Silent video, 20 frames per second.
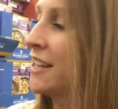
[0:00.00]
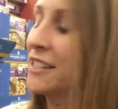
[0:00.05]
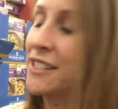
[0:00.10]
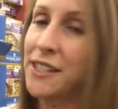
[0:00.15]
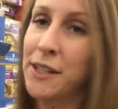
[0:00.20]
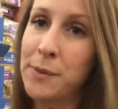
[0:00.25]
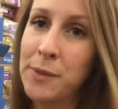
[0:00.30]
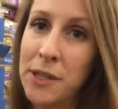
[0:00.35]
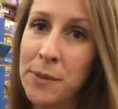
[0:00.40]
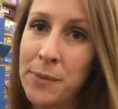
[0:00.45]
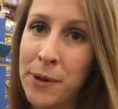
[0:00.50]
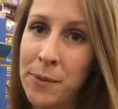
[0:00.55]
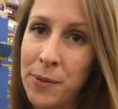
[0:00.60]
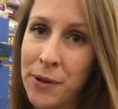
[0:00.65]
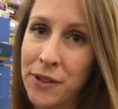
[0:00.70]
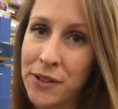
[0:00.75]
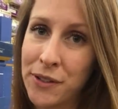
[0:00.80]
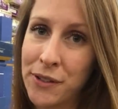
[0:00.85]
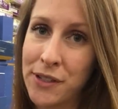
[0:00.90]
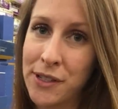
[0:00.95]
seem to be
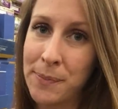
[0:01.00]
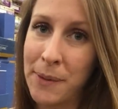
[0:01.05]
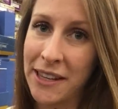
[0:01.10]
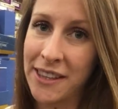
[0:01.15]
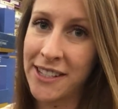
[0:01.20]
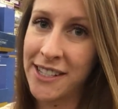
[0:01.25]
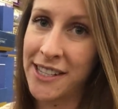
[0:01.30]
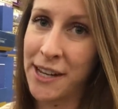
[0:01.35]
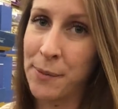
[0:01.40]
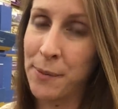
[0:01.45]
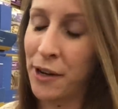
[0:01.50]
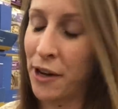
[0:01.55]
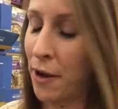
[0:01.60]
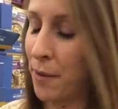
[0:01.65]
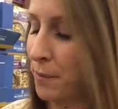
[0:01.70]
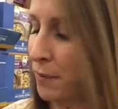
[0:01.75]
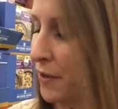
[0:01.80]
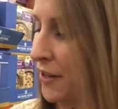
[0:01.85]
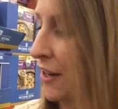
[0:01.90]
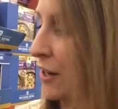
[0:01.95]
produced by the same
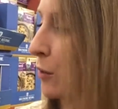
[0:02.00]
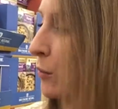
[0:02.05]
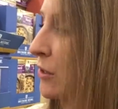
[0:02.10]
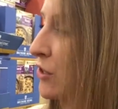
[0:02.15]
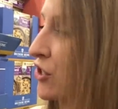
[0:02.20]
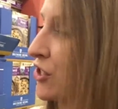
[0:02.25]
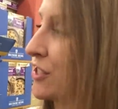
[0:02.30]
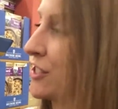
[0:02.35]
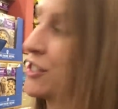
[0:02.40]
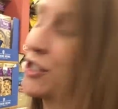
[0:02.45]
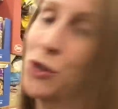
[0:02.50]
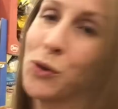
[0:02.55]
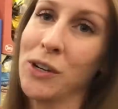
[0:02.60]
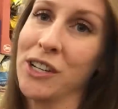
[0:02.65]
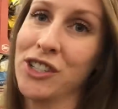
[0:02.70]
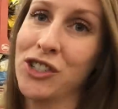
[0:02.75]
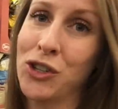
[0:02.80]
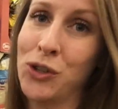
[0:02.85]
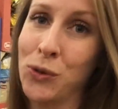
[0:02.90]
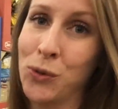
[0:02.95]
company, which is
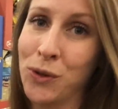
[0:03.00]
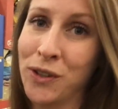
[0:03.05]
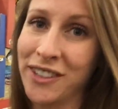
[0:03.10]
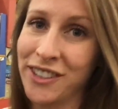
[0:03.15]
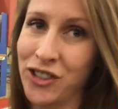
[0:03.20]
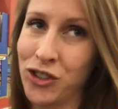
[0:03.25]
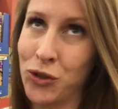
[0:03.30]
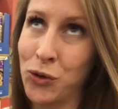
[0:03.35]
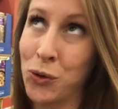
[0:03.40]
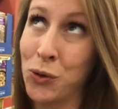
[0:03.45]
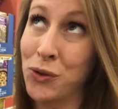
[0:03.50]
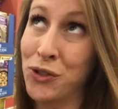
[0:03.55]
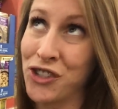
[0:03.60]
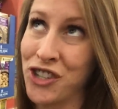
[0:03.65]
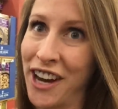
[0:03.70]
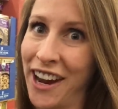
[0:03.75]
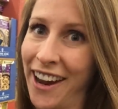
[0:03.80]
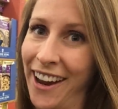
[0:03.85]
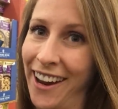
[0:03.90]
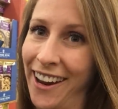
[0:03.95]
Deutsche
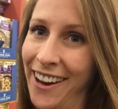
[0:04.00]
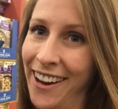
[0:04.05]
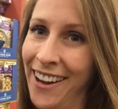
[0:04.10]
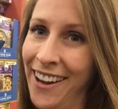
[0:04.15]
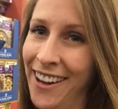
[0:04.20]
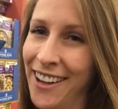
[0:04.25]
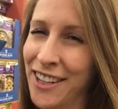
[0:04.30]
Küche.